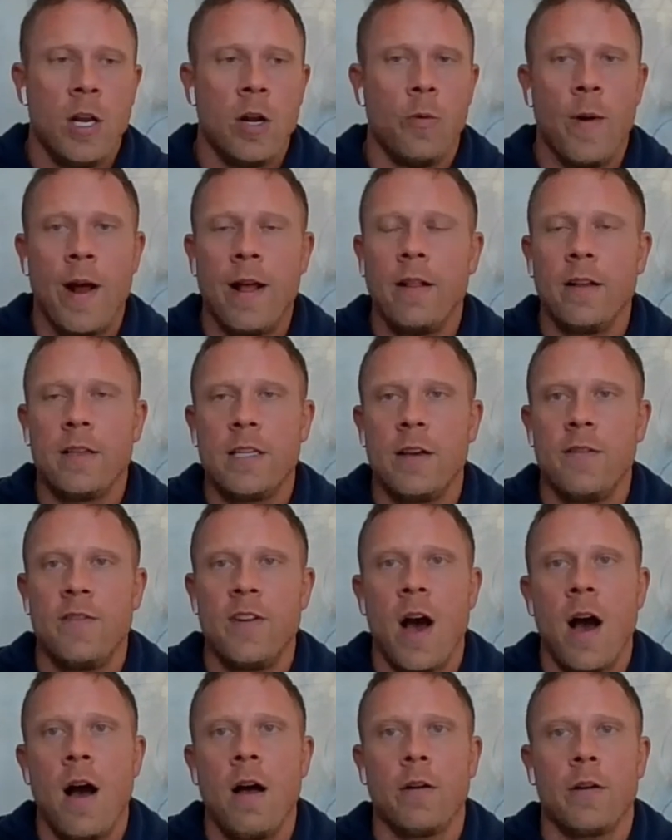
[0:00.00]
relative
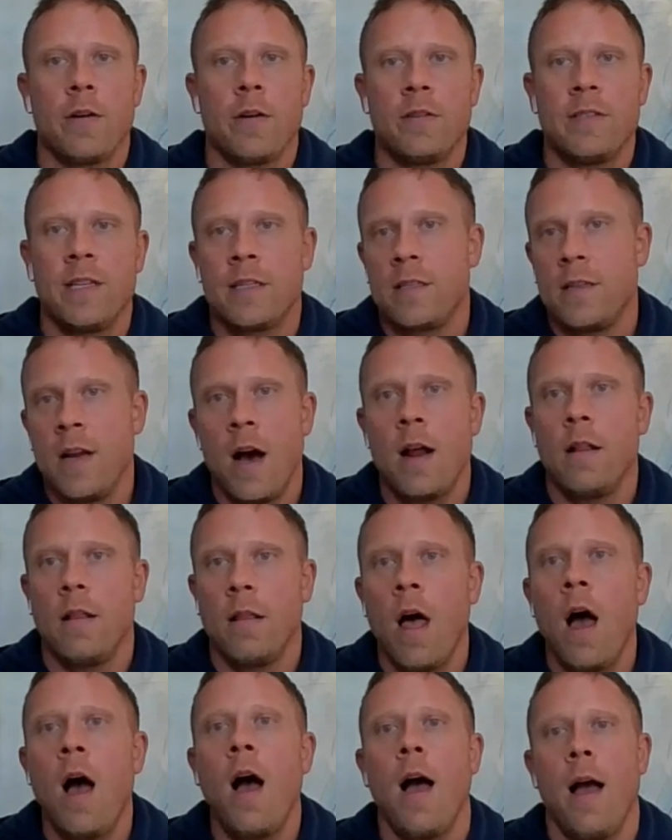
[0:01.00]
dollars, that's not a
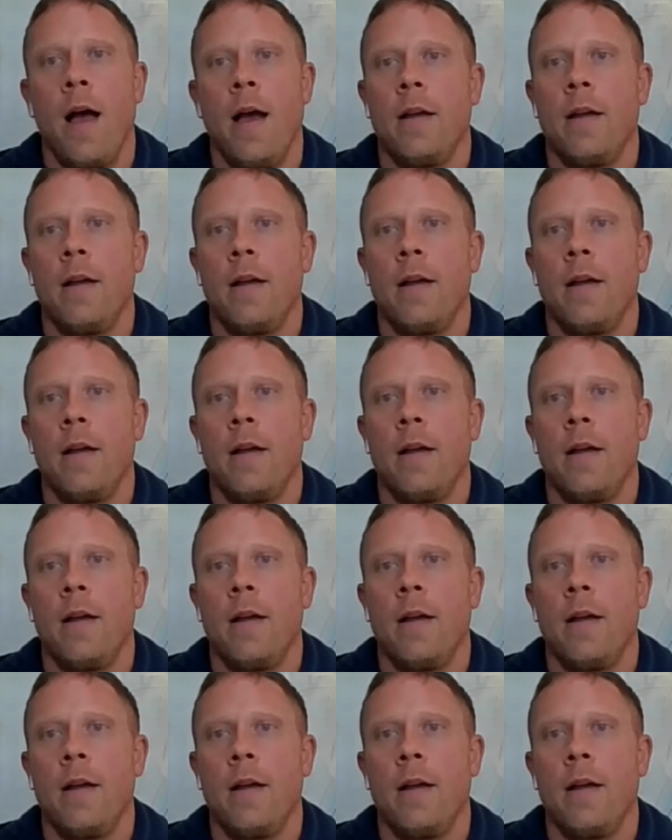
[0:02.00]
lot.